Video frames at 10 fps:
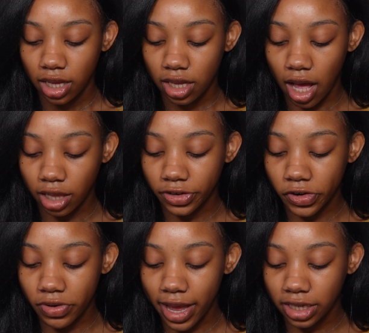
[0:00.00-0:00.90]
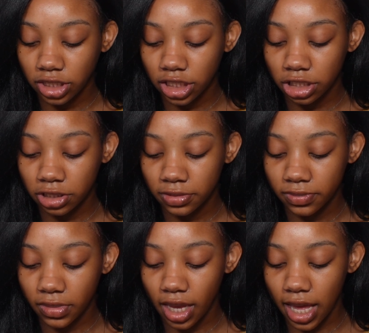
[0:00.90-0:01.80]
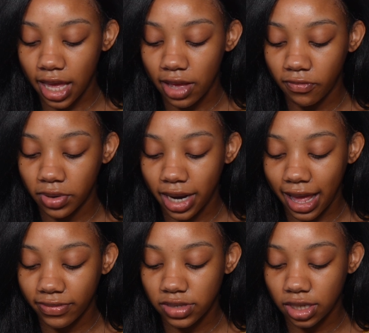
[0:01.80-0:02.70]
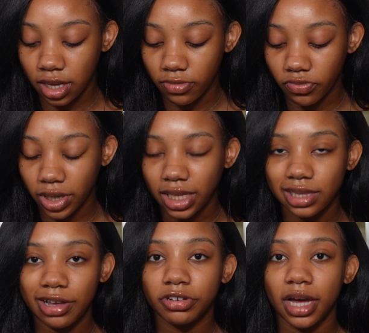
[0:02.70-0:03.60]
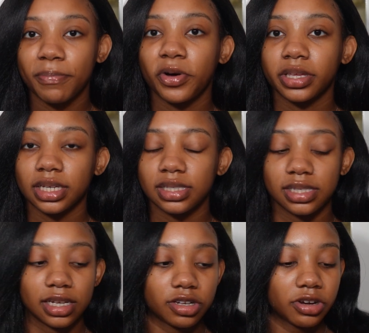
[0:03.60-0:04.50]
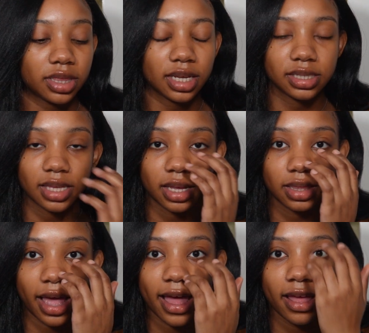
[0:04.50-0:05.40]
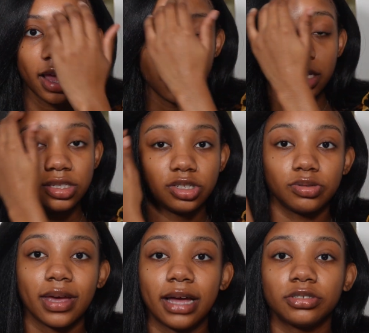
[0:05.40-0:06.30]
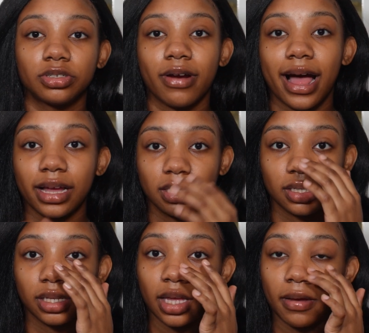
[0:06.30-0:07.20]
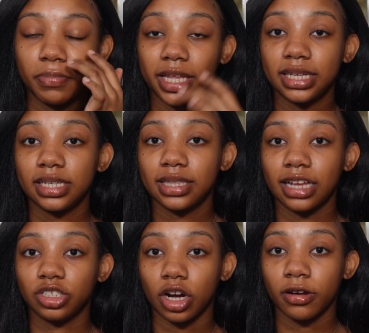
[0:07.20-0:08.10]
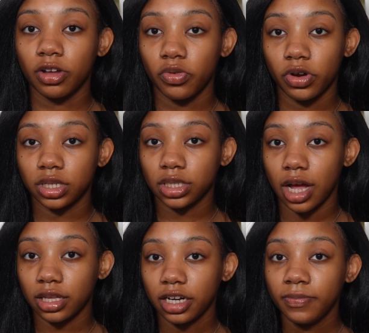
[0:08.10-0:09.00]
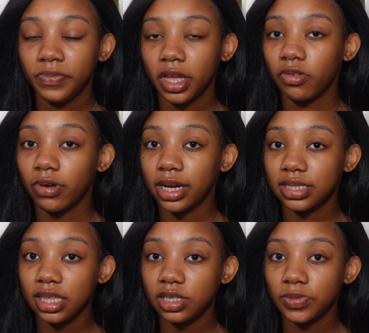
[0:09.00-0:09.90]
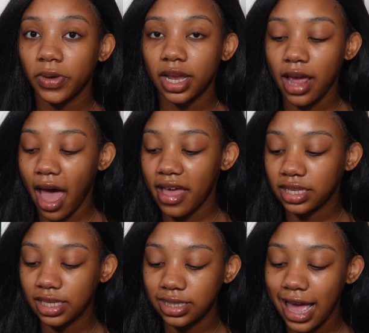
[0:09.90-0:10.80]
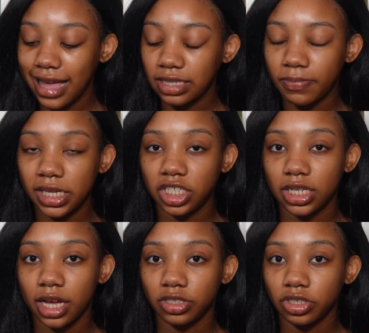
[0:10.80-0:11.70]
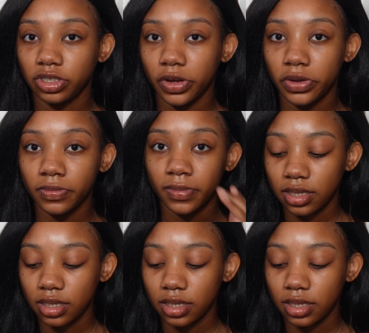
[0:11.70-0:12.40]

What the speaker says: color correctors and would have to really load up on concealer and things like that to counteract placing that dark orange color. Whereas this one, since it has a peachy undertone,